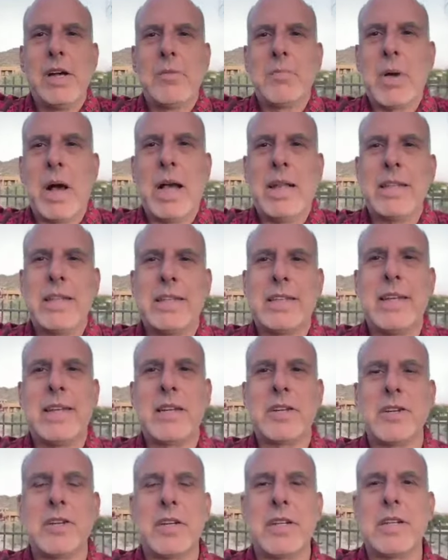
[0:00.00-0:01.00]

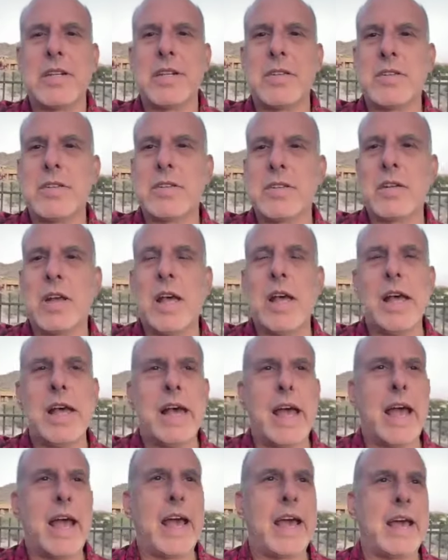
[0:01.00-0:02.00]
politicians
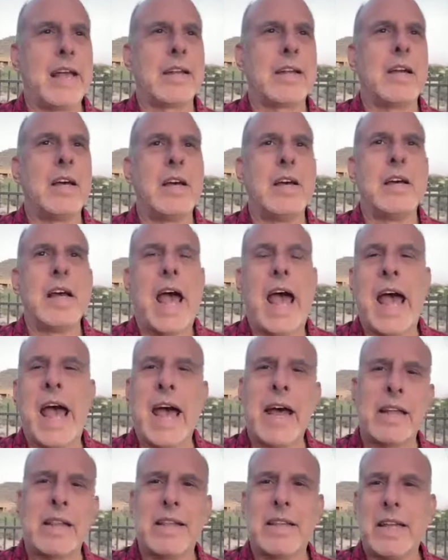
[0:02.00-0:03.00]
and
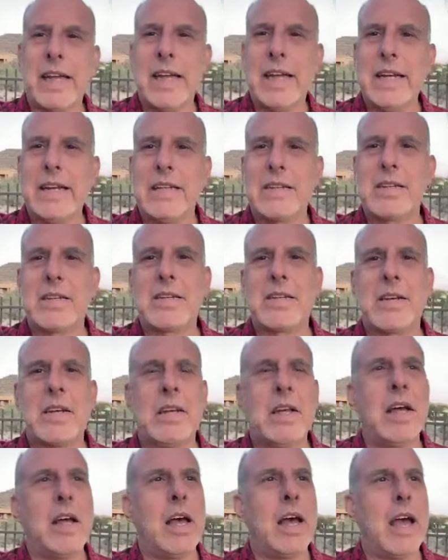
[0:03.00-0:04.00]
athletes
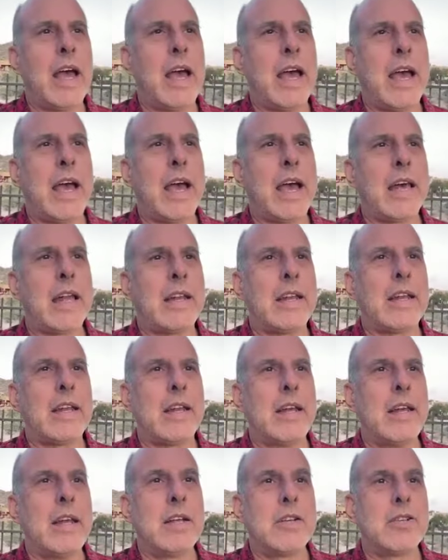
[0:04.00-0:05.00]

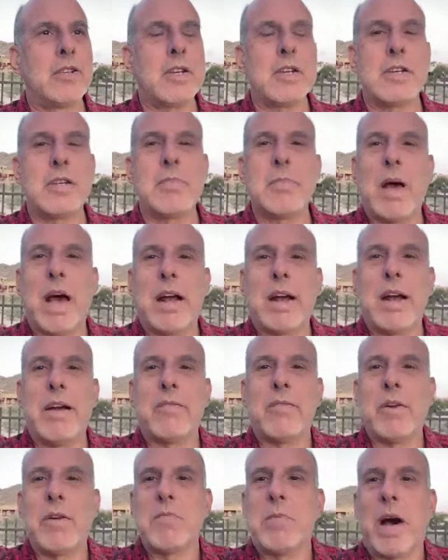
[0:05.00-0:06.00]
and just about
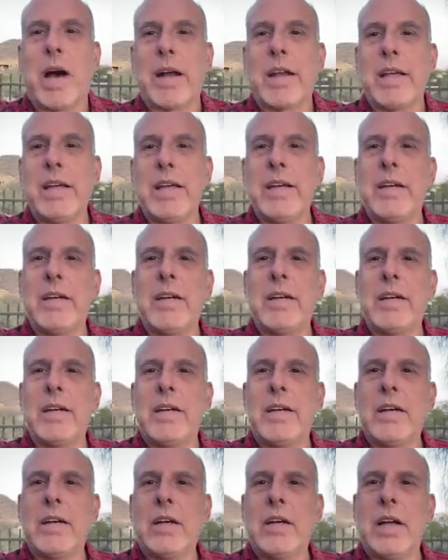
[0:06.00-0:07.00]
everybody
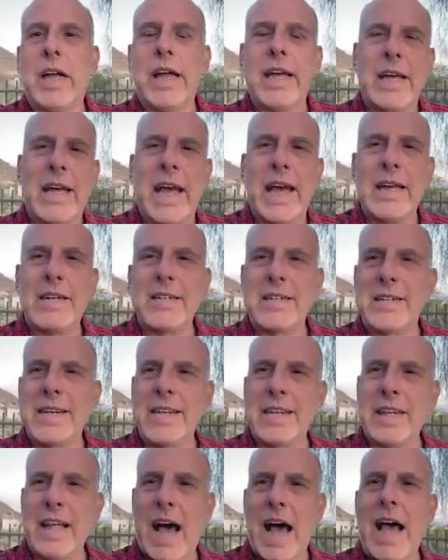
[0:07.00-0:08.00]
engages
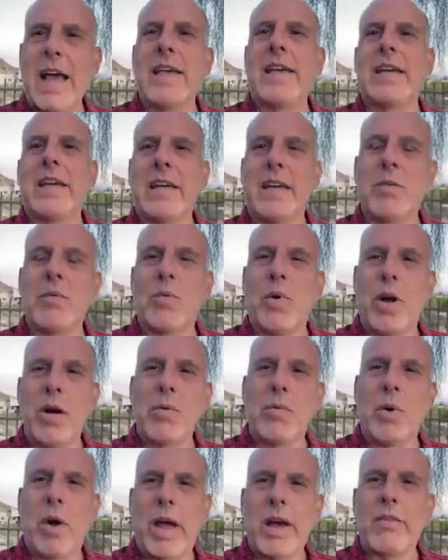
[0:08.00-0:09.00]
in lying in
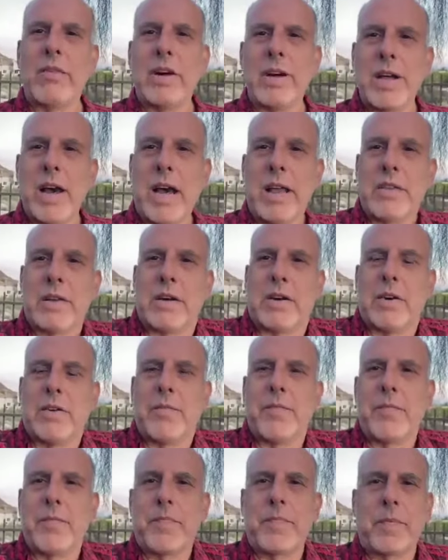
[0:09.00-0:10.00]
one way or another.
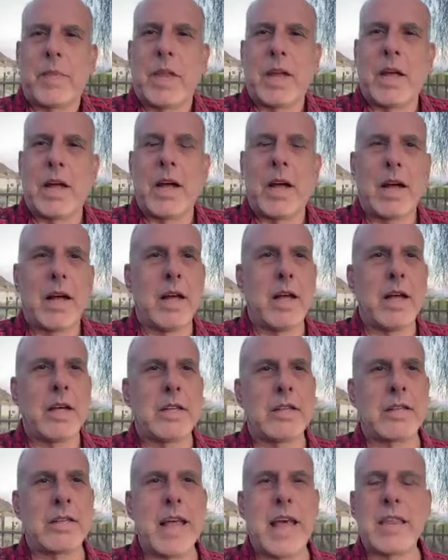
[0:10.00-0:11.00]
Uh,
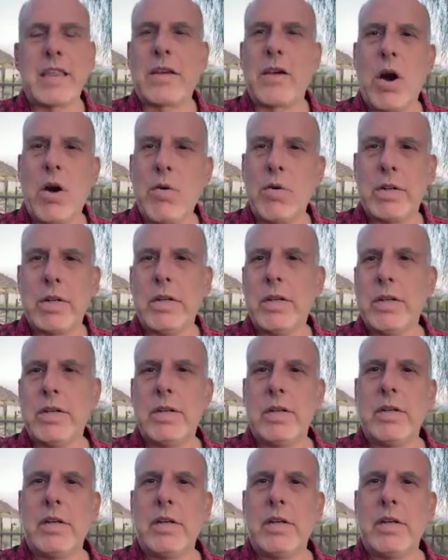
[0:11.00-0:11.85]
Seth Godin,